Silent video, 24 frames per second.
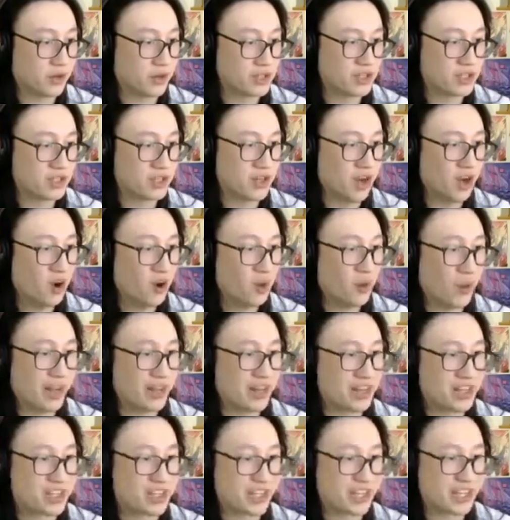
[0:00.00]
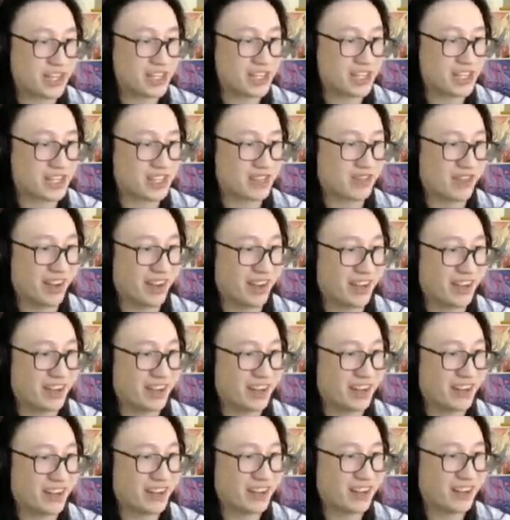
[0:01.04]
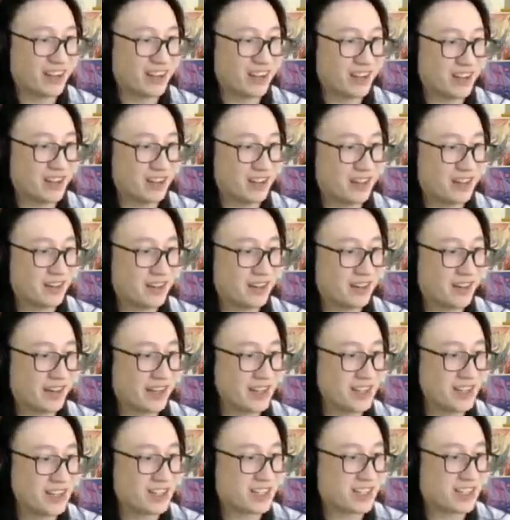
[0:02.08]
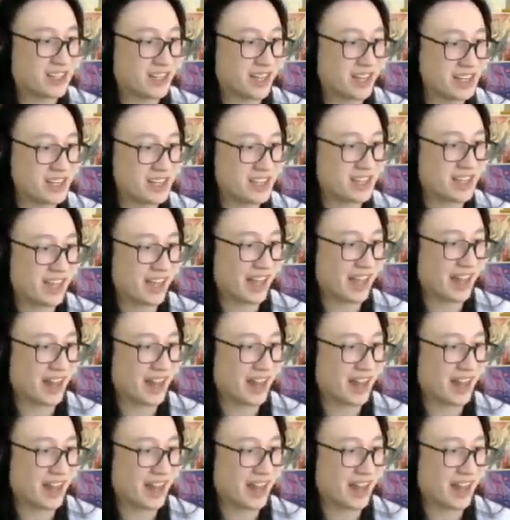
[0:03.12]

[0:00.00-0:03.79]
And this is when I realized that this company doesn't appreciate me or, at all or anything